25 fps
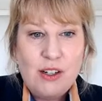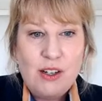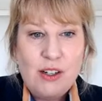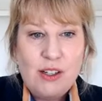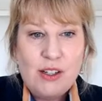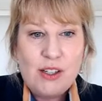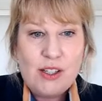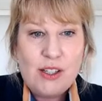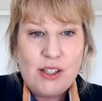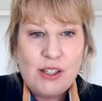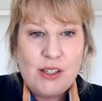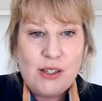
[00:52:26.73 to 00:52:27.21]

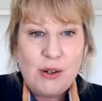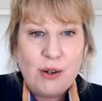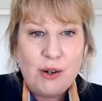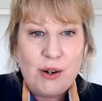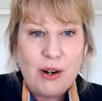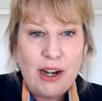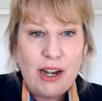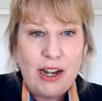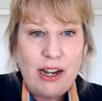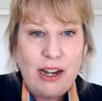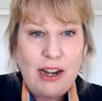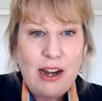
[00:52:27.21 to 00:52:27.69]

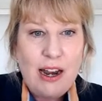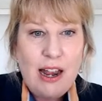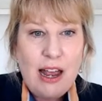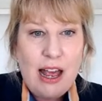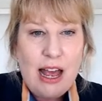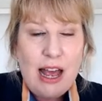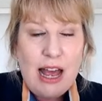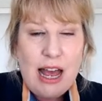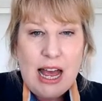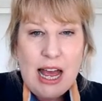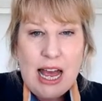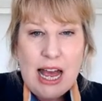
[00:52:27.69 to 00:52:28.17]
So
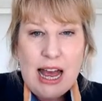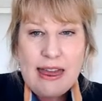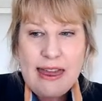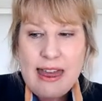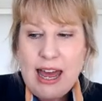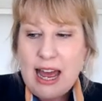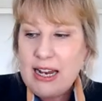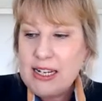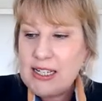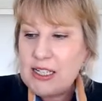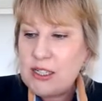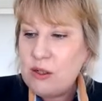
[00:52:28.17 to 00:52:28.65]

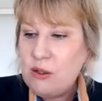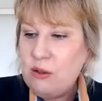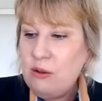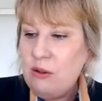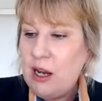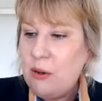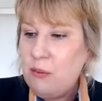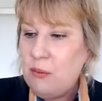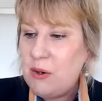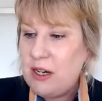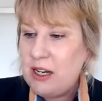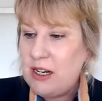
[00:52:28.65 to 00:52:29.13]
that's all
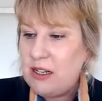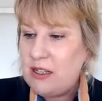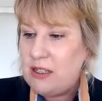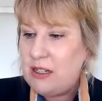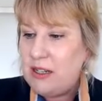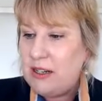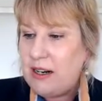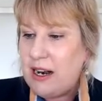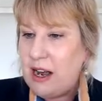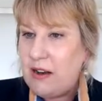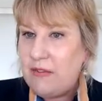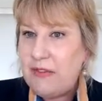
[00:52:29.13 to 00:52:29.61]
I wanted to
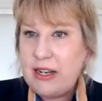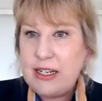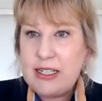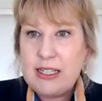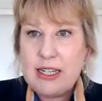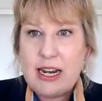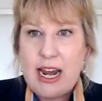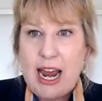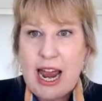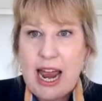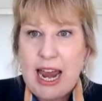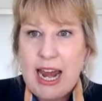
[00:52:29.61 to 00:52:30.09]
cover
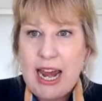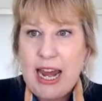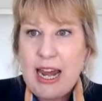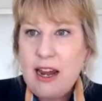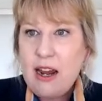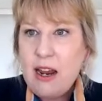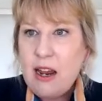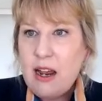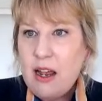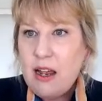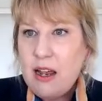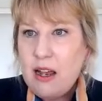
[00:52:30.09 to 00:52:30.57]
today.
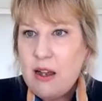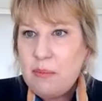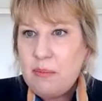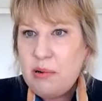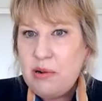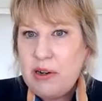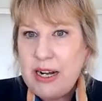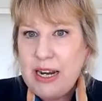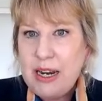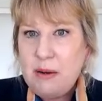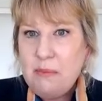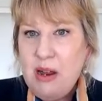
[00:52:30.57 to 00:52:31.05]

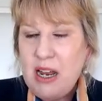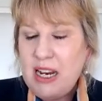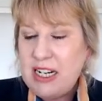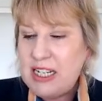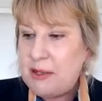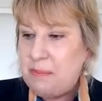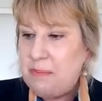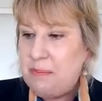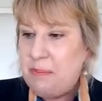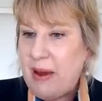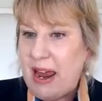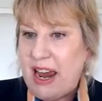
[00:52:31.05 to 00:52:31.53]
Pretty
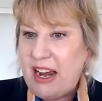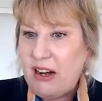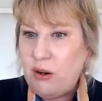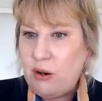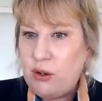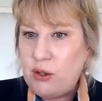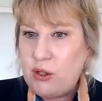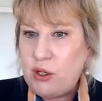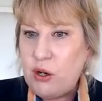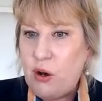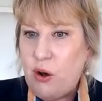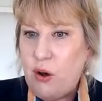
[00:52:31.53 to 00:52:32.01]
much bang
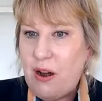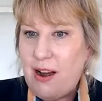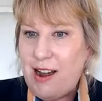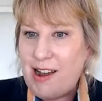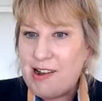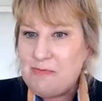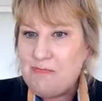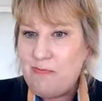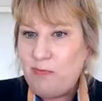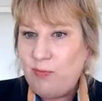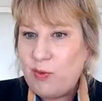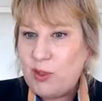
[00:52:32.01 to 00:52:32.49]
on
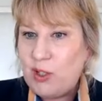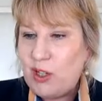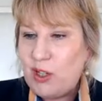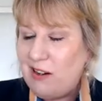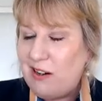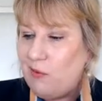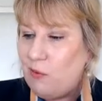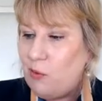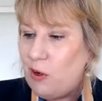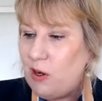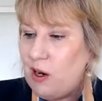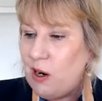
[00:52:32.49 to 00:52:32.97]
time. So
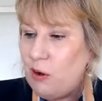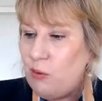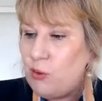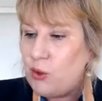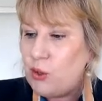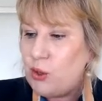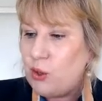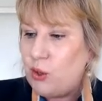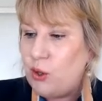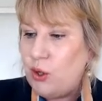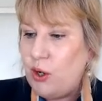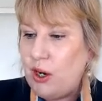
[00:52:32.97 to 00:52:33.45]
what I'll
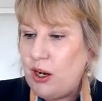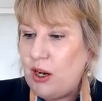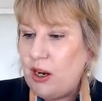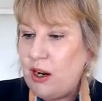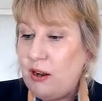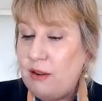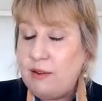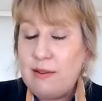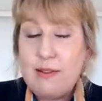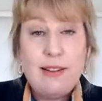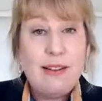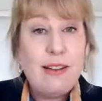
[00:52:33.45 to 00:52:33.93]
do,
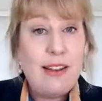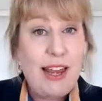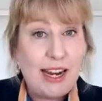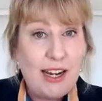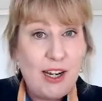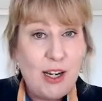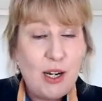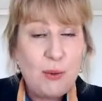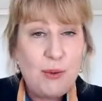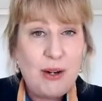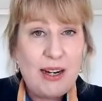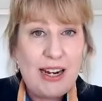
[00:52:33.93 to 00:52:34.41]

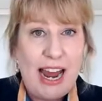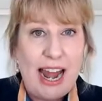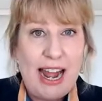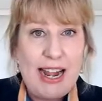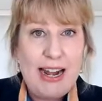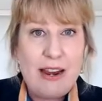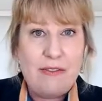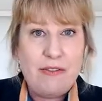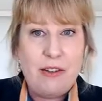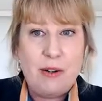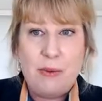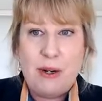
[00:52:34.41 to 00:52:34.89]
thank you again,
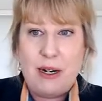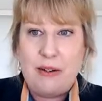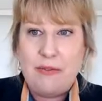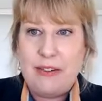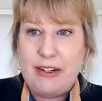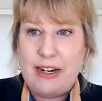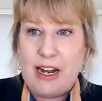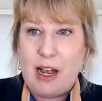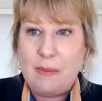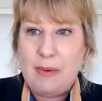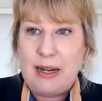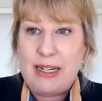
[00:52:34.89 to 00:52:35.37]
everyone, for
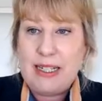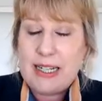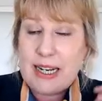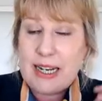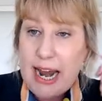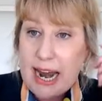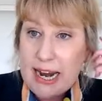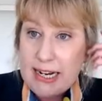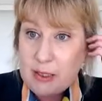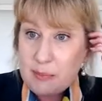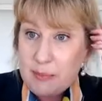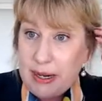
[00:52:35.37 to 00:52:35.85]
coming
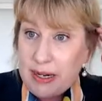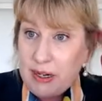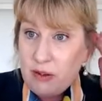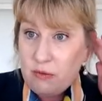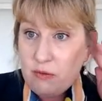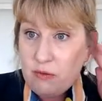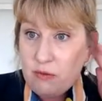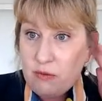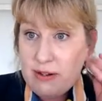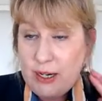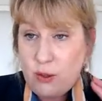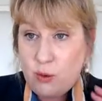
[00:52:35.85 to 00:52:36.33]
today. It's been a
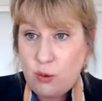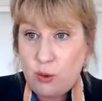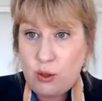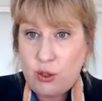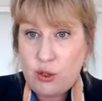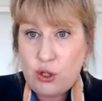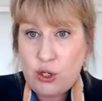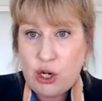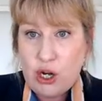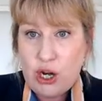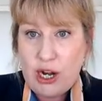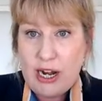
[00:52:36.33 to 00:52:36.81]
really good
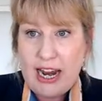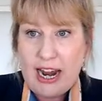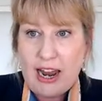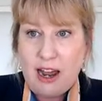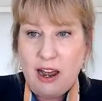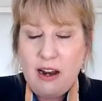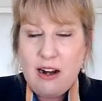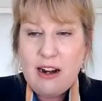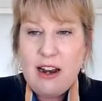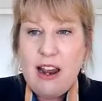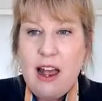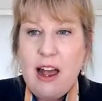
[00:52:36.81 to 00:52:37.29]

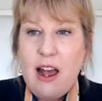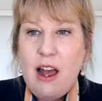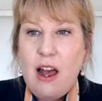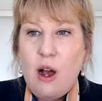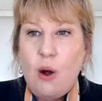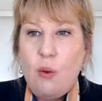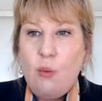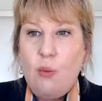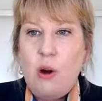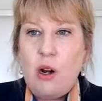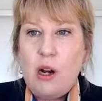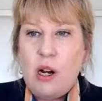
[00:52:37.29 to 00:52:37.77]
turnout.
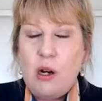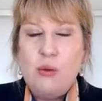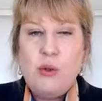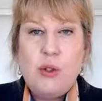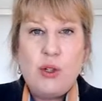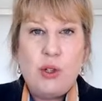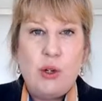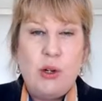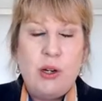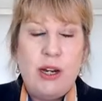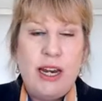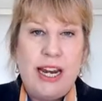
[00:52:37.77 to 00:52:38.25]
What I'll do
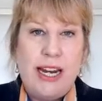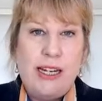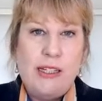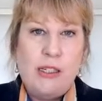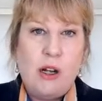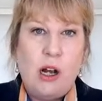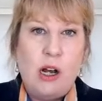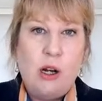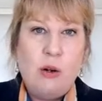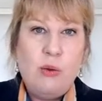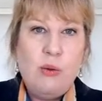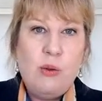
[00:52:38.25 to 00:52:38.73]
is
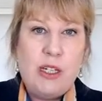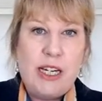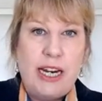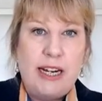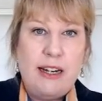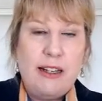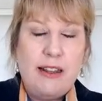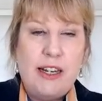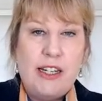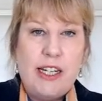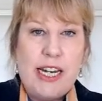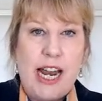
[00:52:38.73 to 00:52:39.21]
I'll check
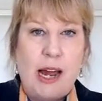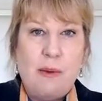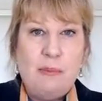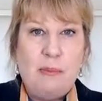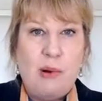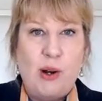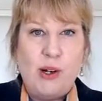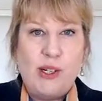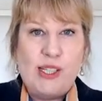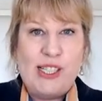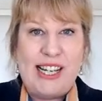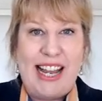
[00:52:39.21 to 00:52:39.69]
the chat
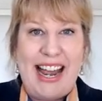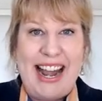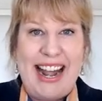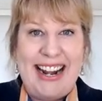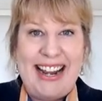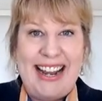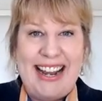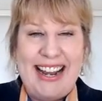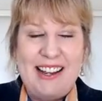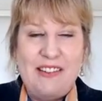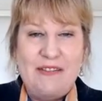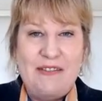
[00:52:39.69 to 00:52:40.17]
box
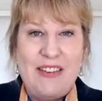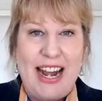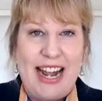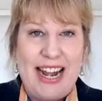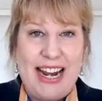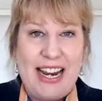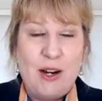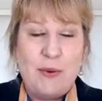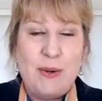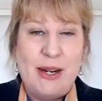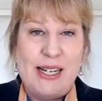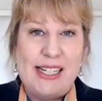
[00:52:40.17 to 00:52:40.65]
later for any
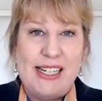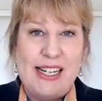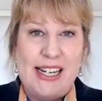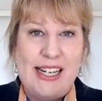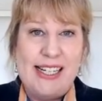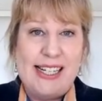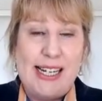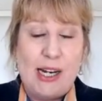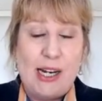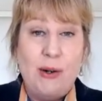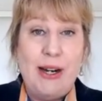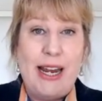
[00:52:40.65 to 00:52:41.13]
questions,
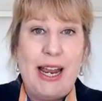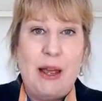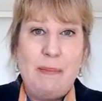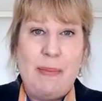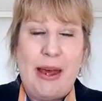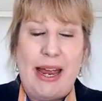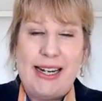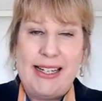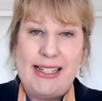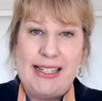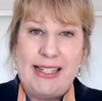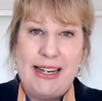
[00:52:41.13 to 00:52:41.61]
and I'll get
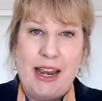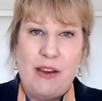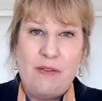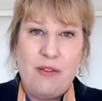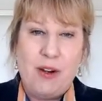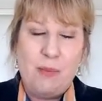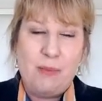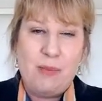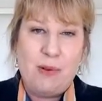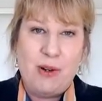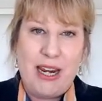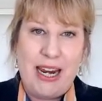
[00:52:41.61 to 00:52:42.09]
back to
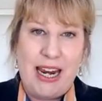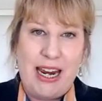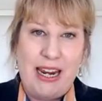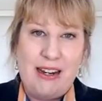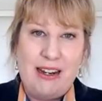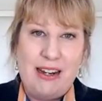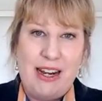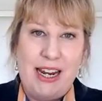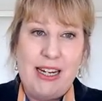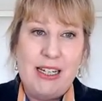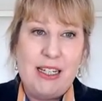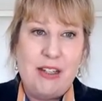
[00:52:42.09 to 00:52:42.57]
everybody
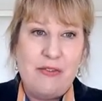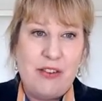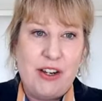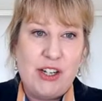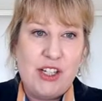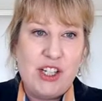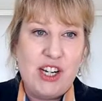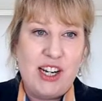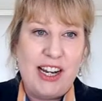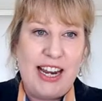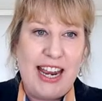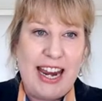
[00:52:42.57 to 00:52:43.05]

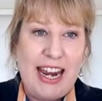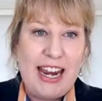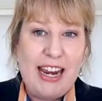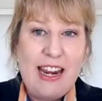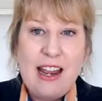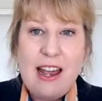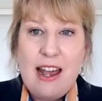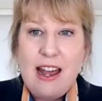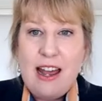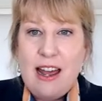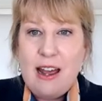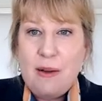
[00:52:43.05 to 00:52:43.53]
individually.
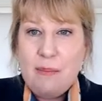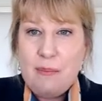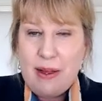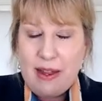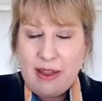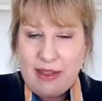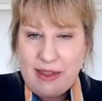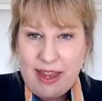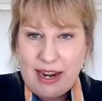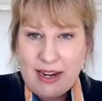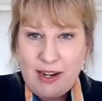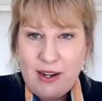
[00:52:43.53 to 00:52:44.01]
But
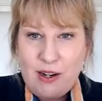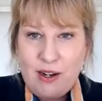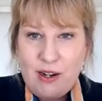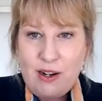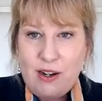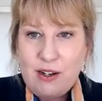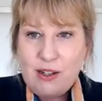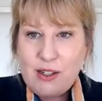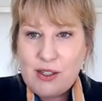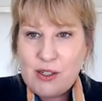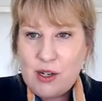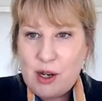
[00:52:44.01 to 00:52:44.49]
thank
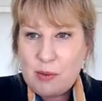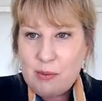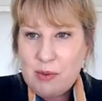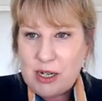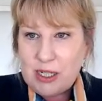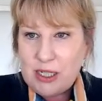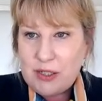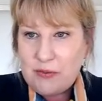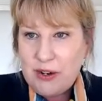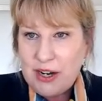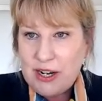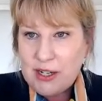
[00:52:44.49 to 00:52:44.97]
you so
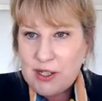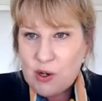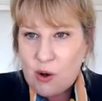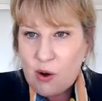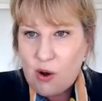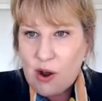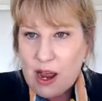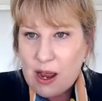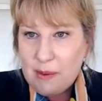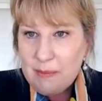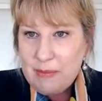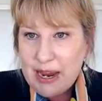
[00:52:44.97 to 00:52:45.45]
much for your
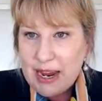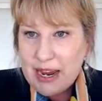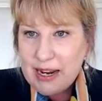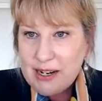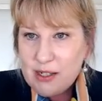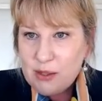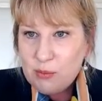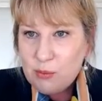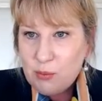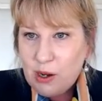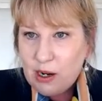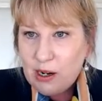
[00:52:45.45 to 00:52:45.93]
time. And
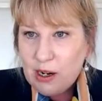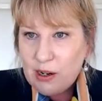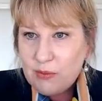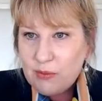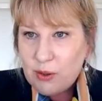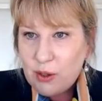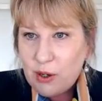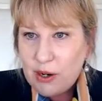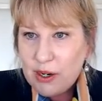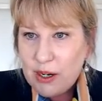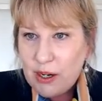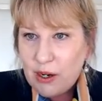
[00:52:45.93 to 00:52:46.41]
while I've
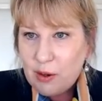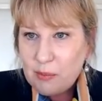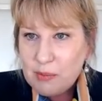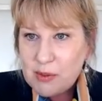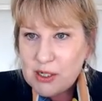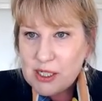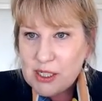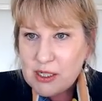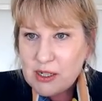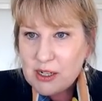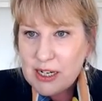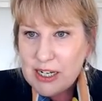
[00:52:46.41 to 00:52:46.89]
got you, I'm
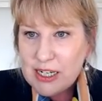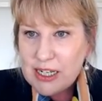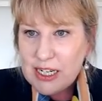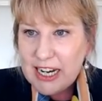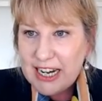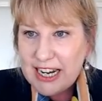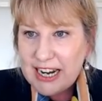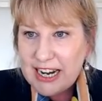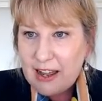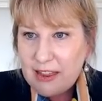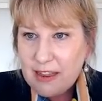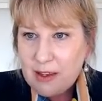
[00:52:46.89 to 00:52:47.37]
just going to
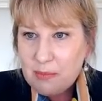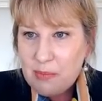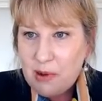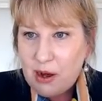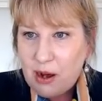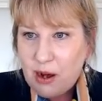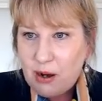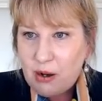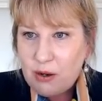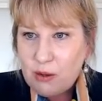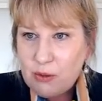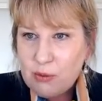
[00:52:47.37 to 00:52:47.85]
check out the
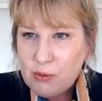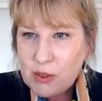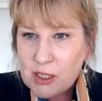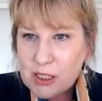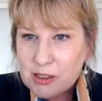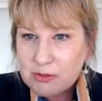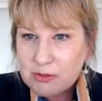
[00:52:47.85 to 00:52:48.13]
polls.